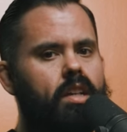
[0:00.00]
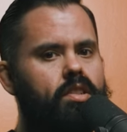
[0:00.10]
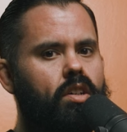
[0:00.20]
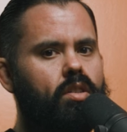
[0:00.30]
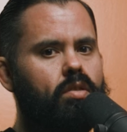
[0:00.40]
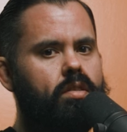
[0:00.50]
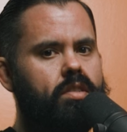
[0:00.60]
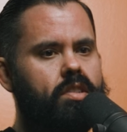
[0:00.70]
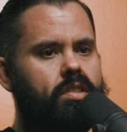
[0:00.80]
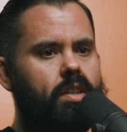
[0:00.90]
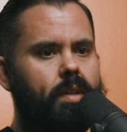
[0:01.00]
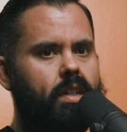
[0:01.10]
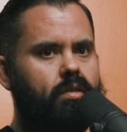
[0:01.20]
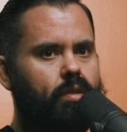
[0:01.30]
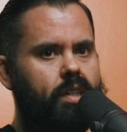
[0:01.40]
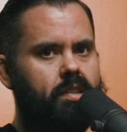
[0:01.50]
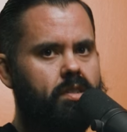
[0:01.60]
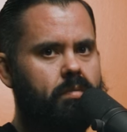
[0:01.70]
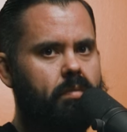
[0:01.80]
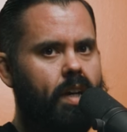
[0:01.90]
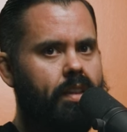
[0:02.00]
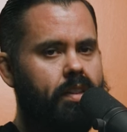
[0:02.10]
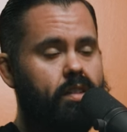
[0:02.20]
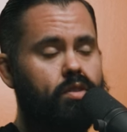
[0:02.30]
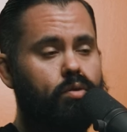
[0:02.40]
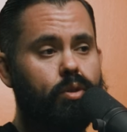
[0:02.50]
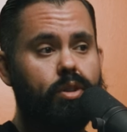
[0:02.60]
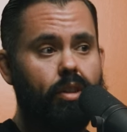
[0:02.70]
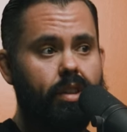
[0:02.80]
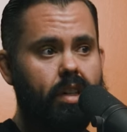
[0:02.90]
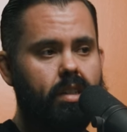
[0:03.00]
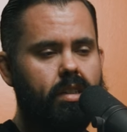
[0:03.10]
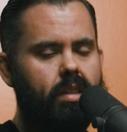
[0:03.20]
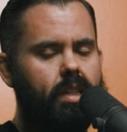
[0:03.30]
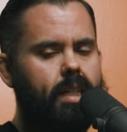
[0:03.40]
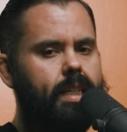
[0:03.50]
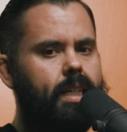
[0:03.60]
So systemic racism, I think that's a real thing. Yeah.